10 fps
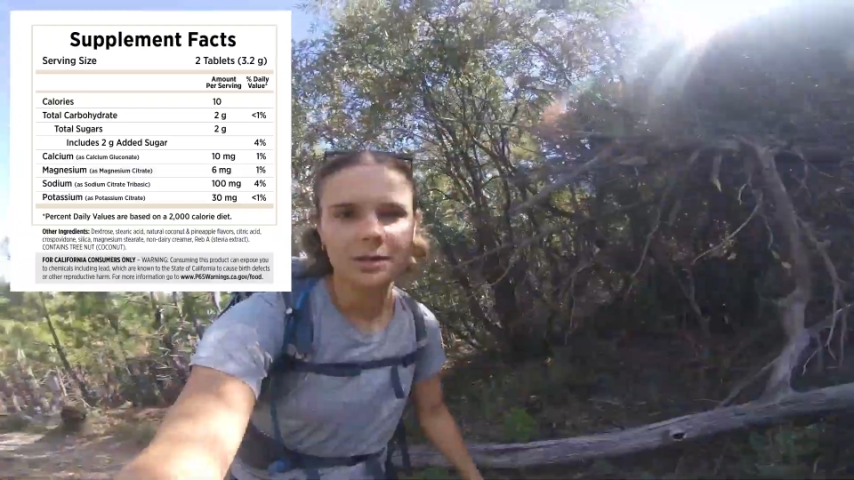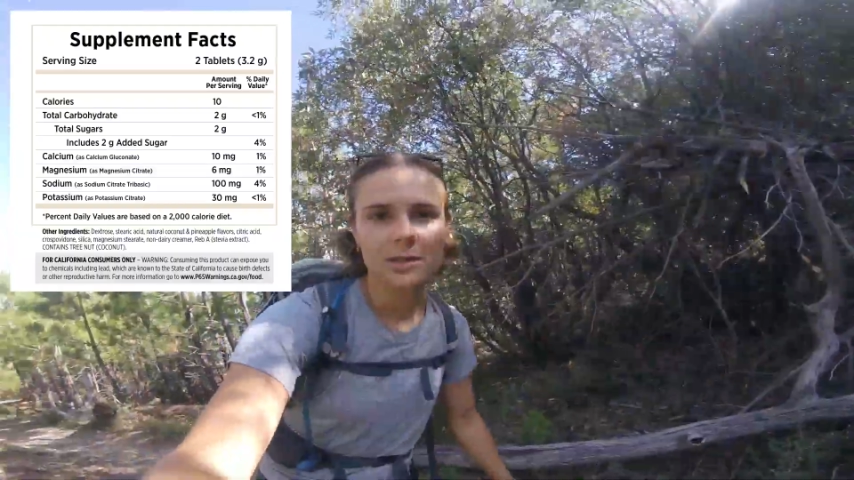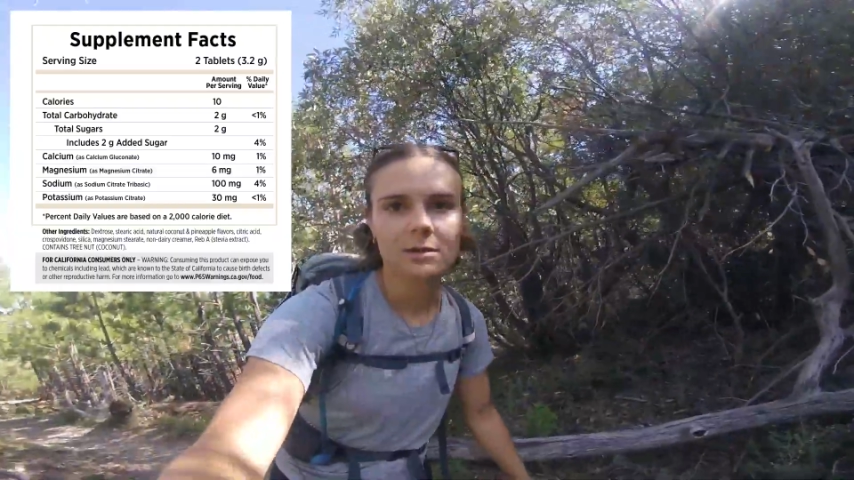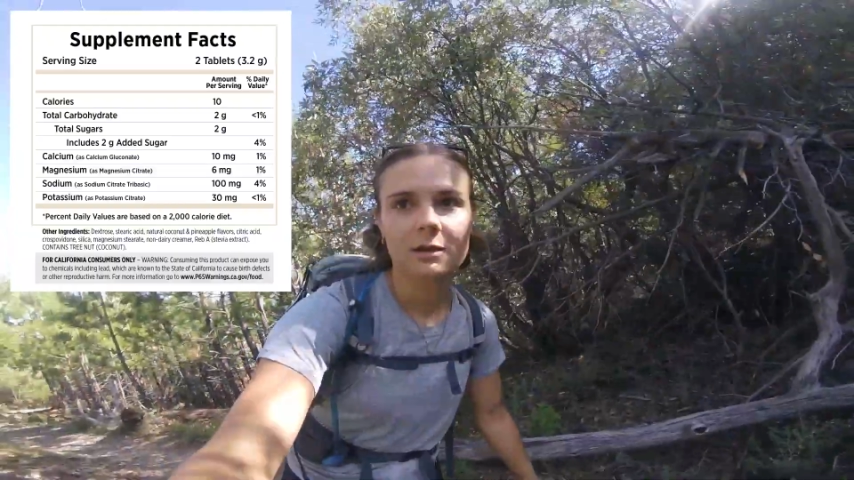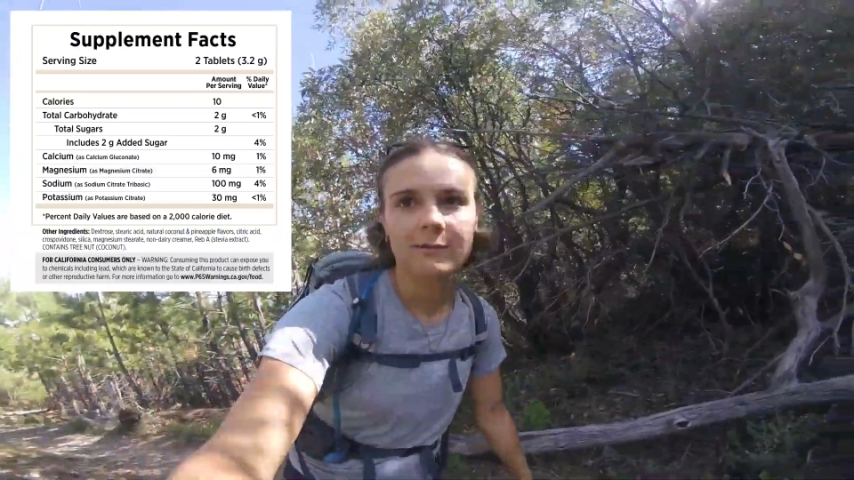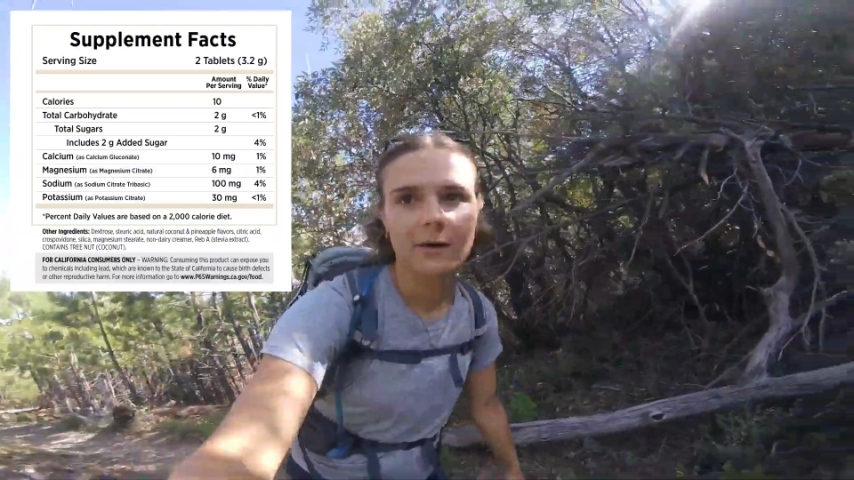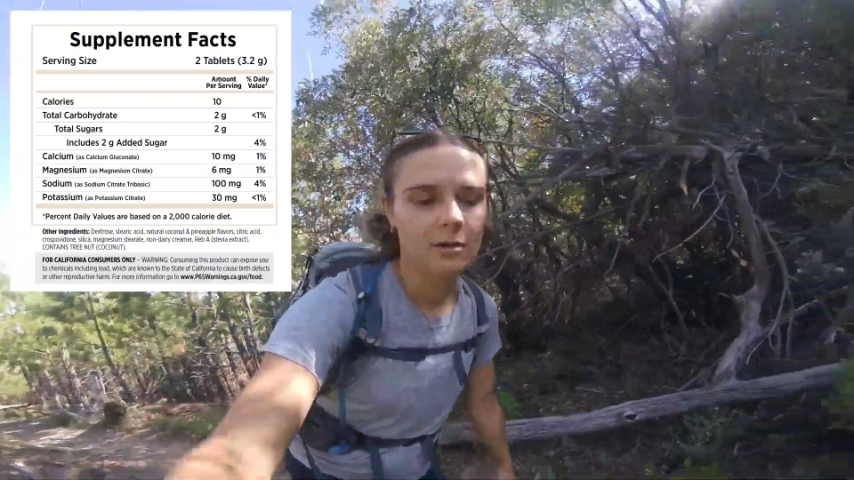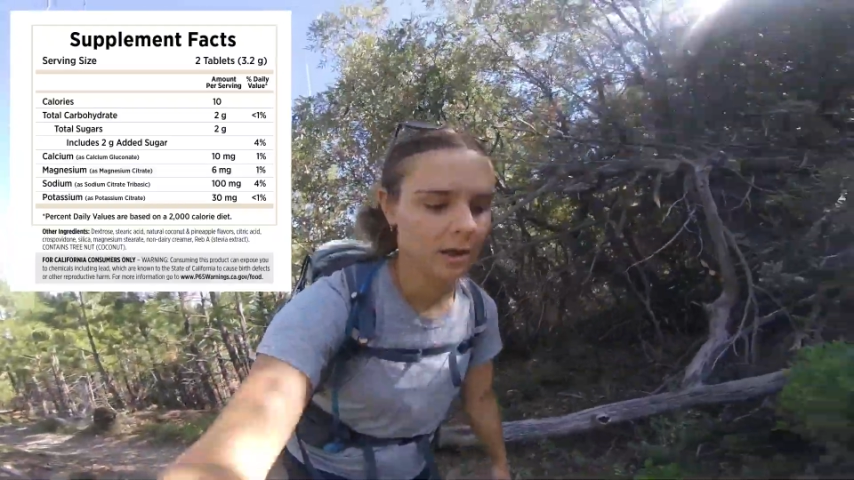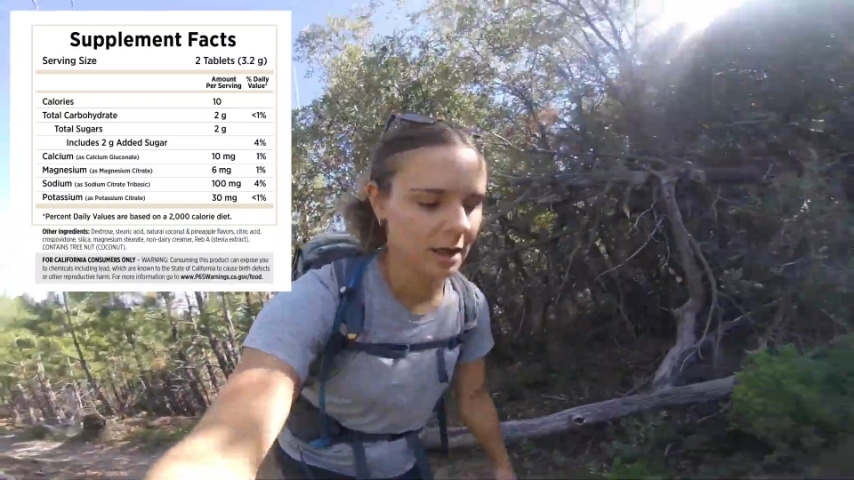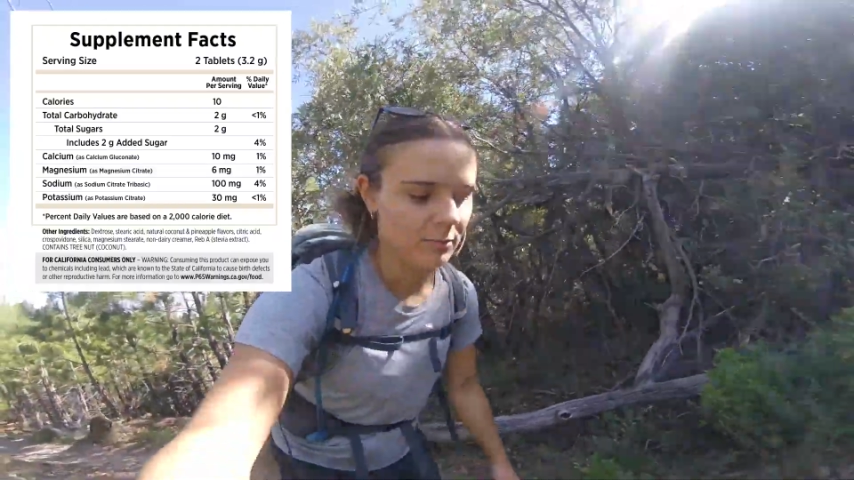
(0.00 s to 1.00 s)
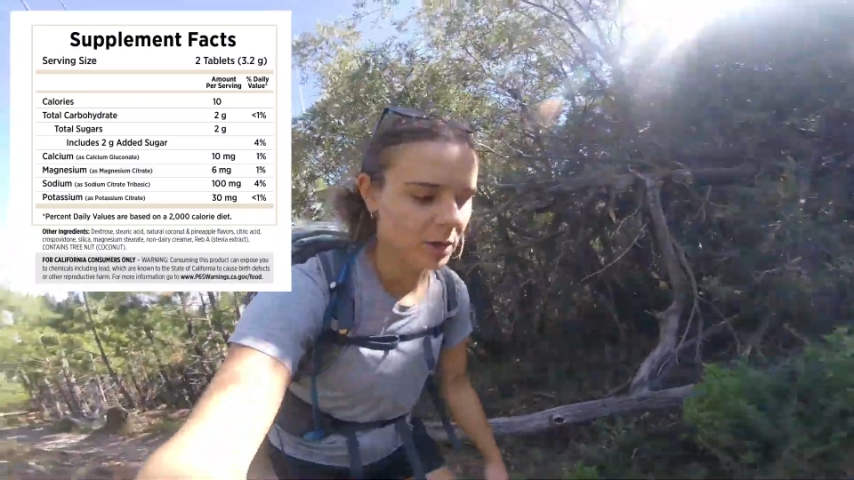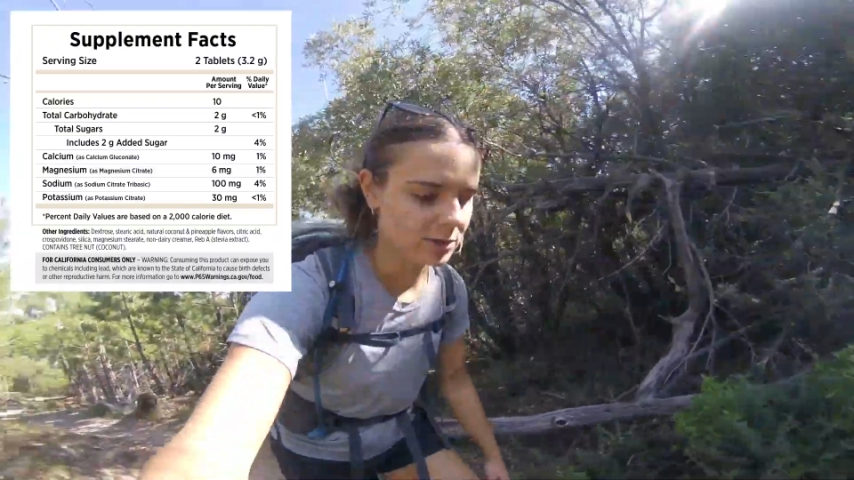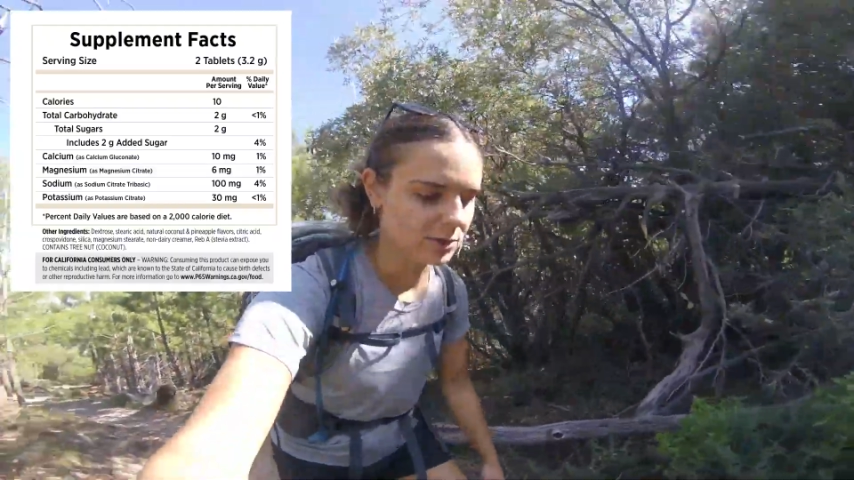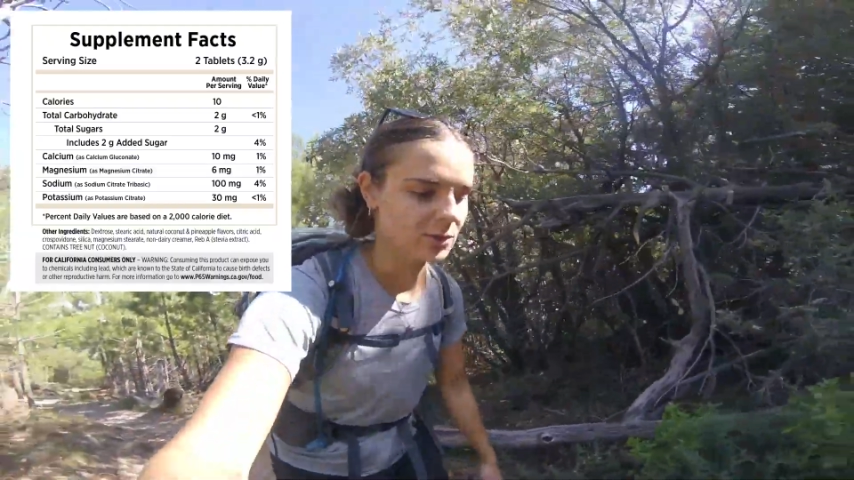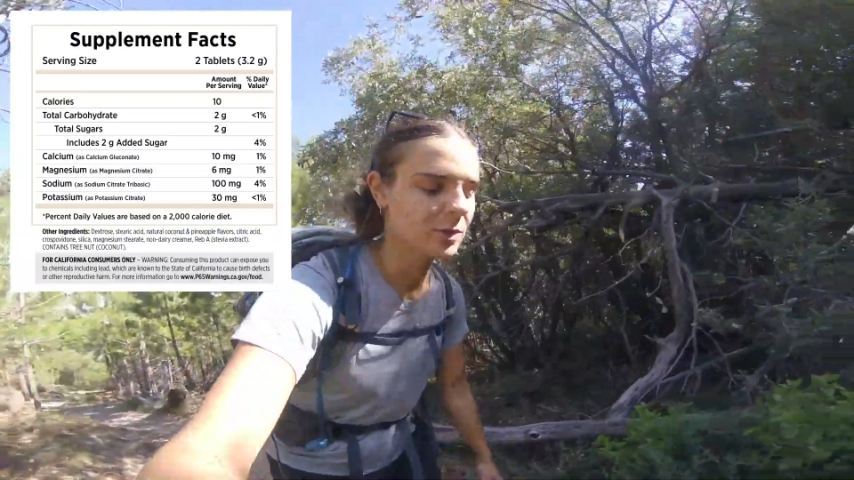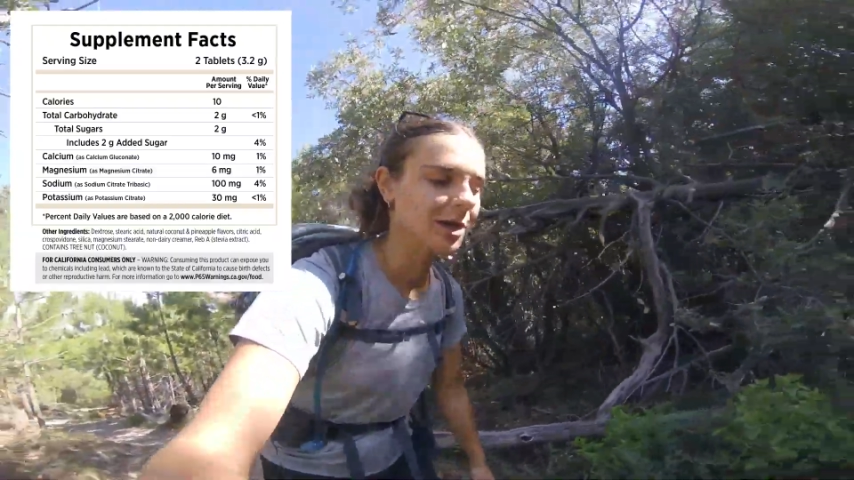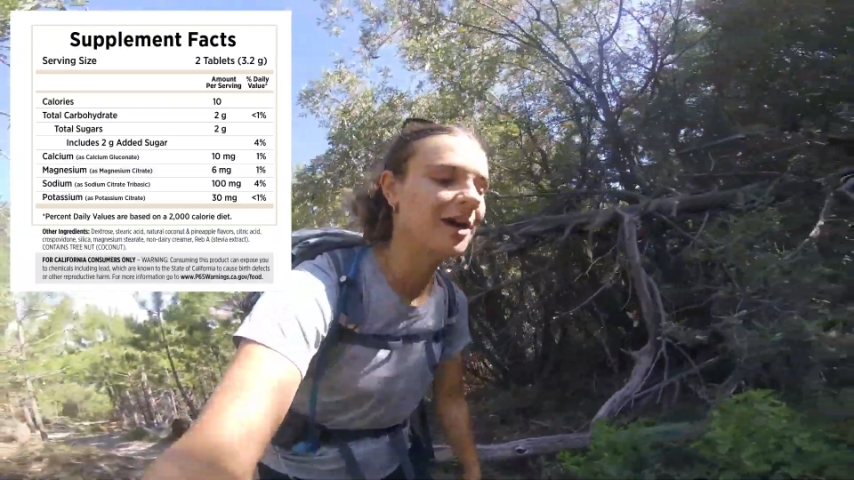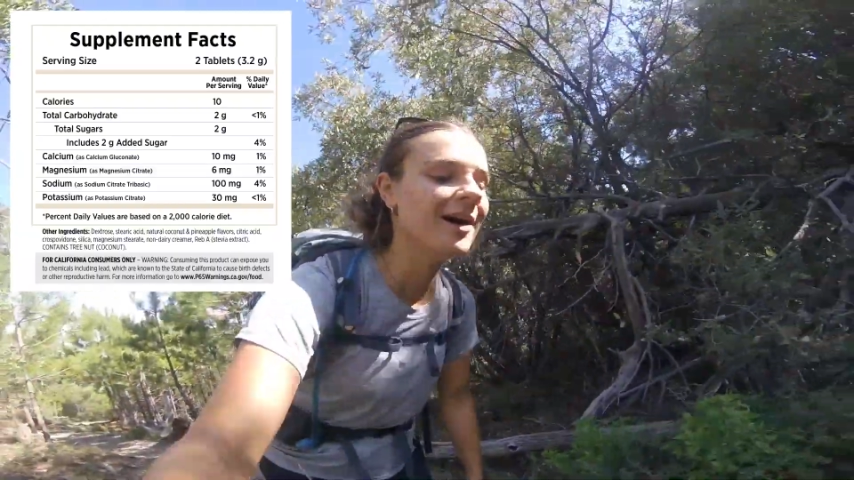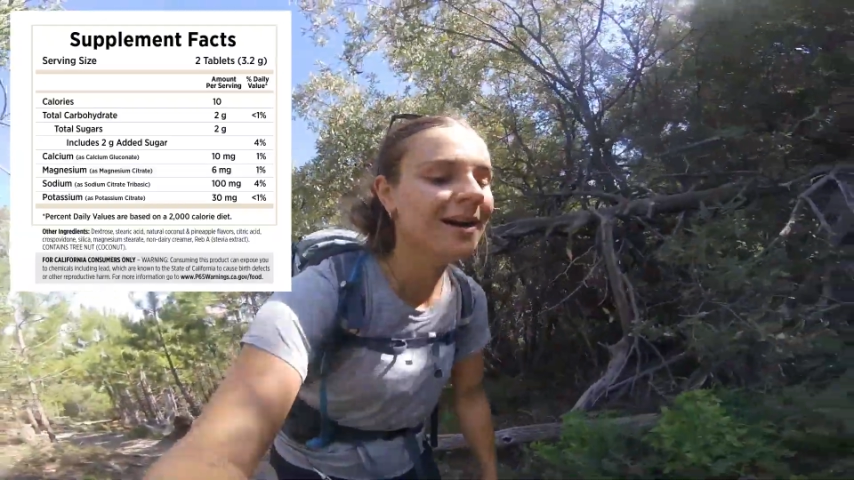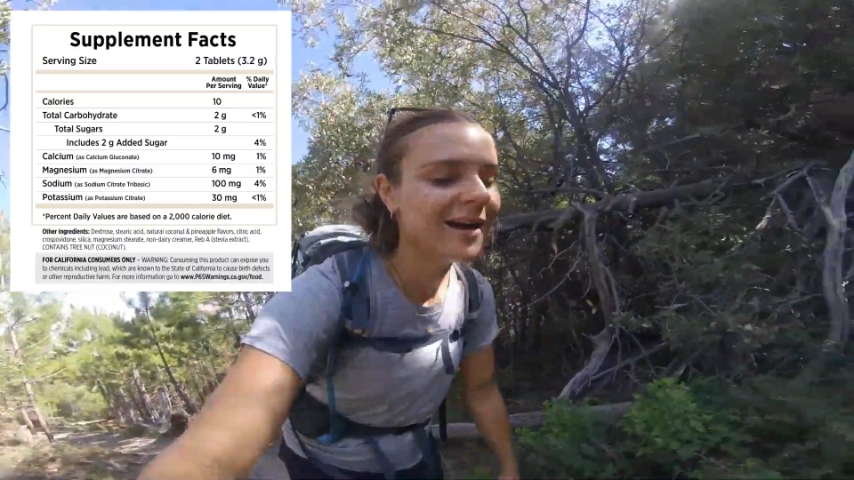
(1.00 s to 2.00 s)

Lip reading: instantly felt like our muscles were